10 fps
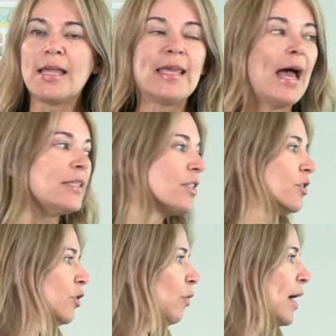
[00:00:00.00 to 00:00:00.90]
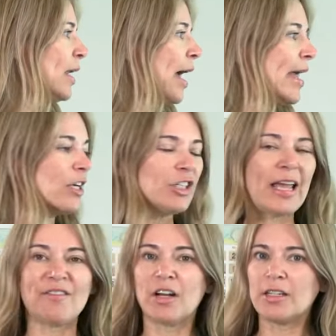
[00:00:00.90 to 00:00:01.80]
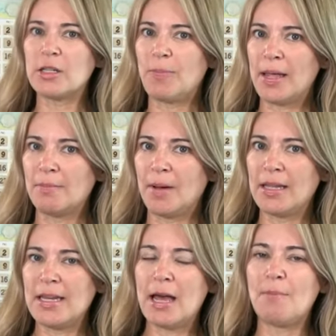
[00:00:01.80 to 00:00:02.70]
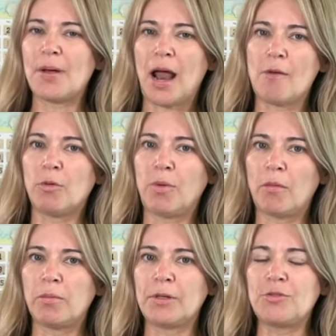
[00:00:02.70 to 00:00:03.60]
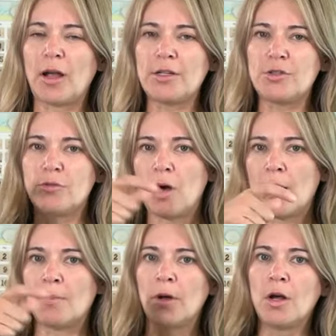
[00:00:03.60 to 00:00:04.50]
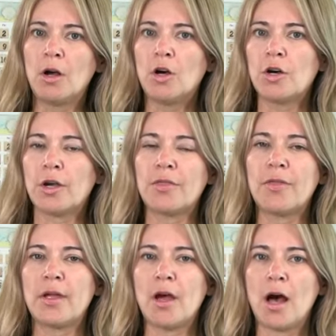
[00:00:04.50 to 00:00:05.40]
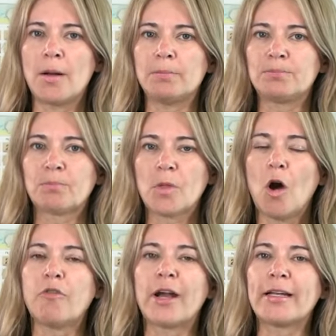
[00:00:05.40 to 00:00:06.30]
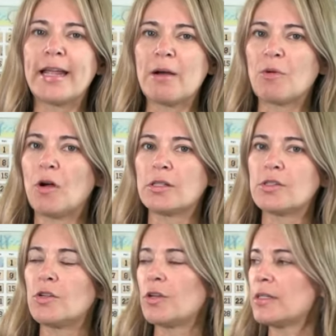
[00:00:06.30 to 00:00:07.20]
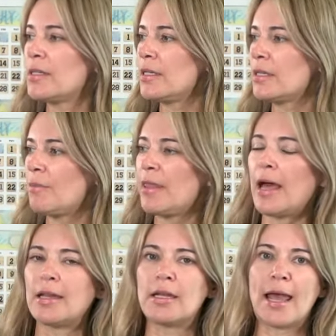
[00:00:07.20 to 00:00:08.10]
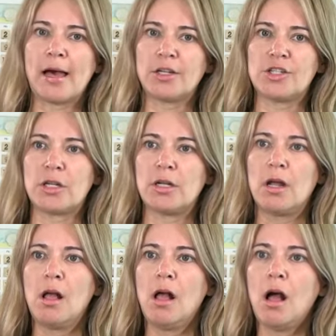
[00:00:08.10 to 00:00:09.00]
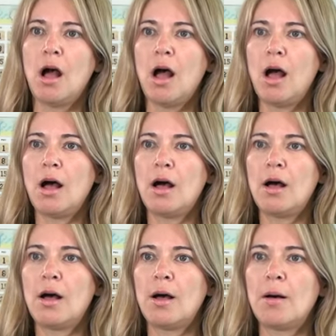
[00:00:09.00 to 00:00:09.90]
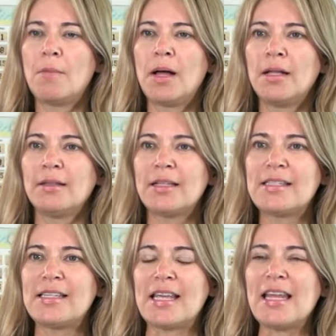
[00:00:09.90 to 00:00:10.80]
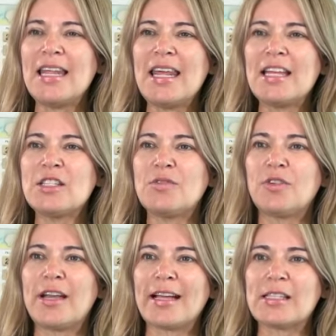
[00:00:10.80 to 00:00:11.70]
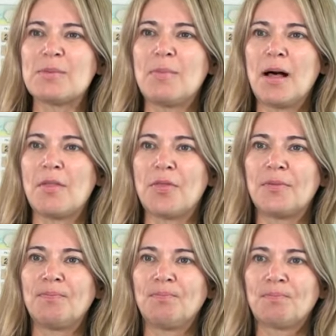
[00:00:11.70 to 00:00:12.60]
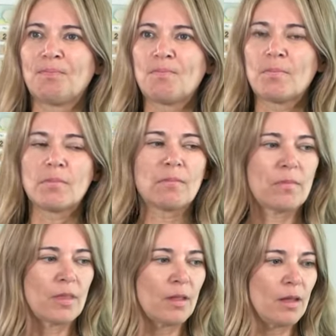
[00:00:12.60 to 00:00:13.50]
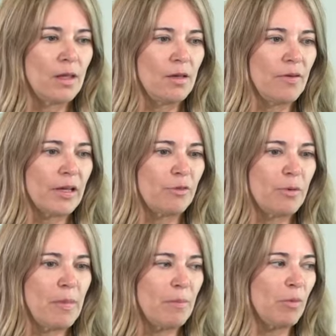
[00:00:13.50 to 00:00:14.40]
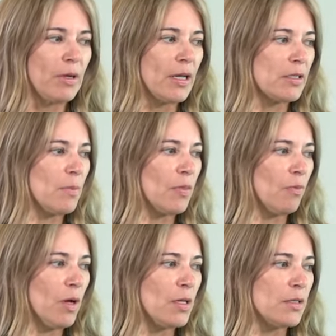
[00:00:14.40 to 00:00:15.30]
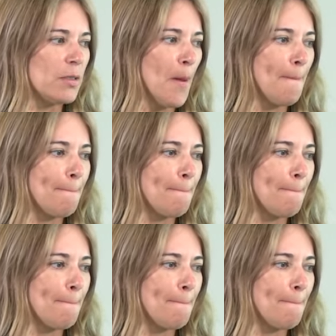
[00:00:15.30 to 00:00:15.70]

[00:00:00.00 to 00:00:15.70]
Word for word: Yes, you know what? I actually haven't gotten to paint mine yet, but I will probably try to um, hook the um, overhead camera on so you can see some of that in action. Um, let's see, any hints for next month? if I could remember what next month was.